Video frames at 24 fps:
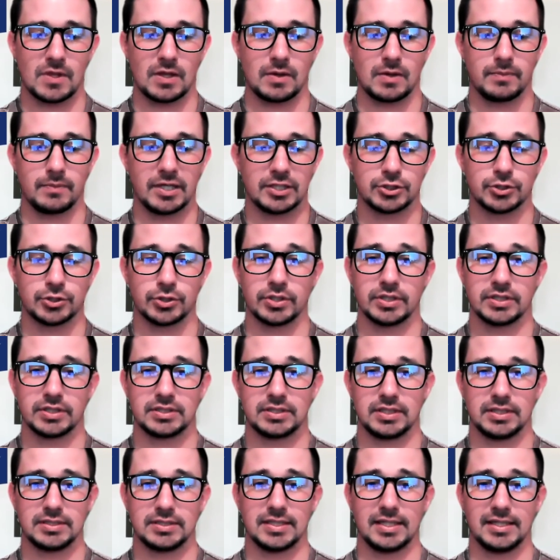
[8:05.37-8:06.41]
make sure
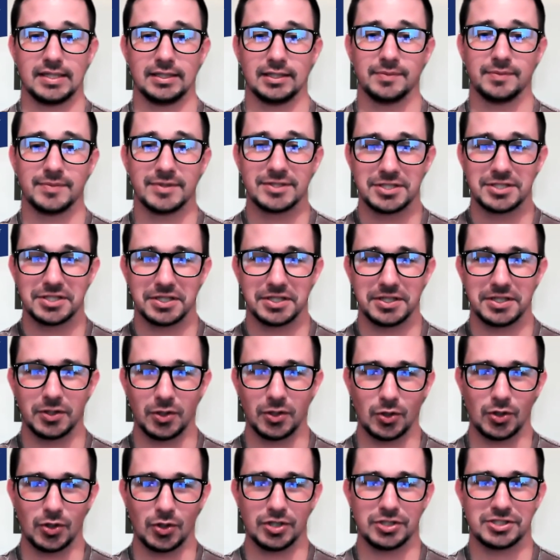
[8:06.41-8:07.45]
it's a limited
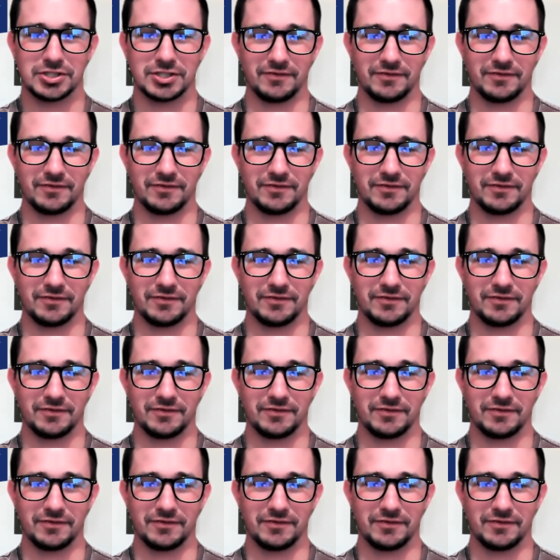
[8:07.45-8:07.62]
launch.